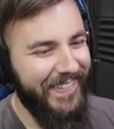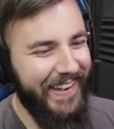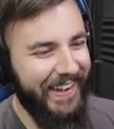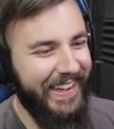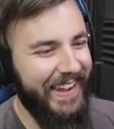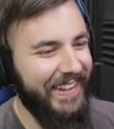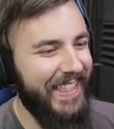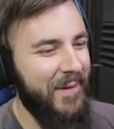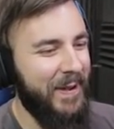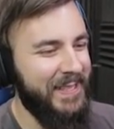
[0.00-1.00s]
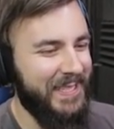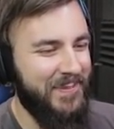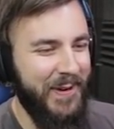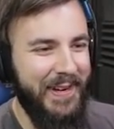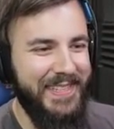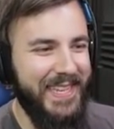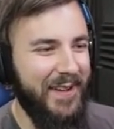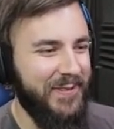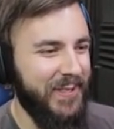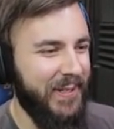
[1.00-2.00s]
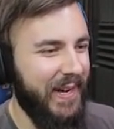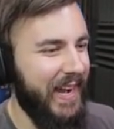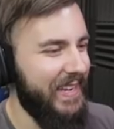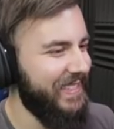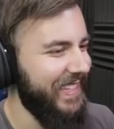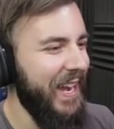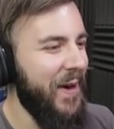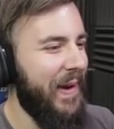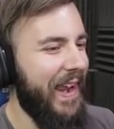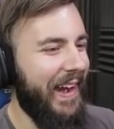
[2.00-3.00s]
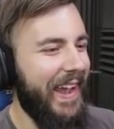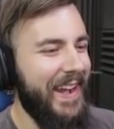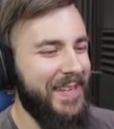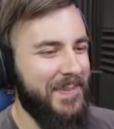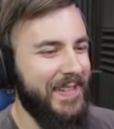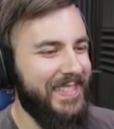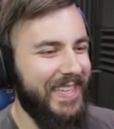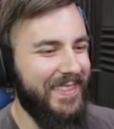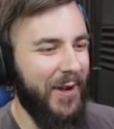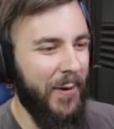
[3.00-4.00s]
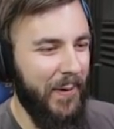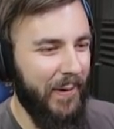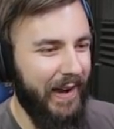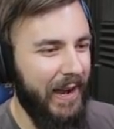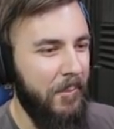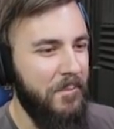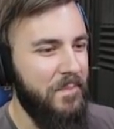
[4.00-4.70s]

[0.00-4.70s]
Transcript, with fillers: We're not getting that much experience after all, guys. We're not getting as much as I thought we were.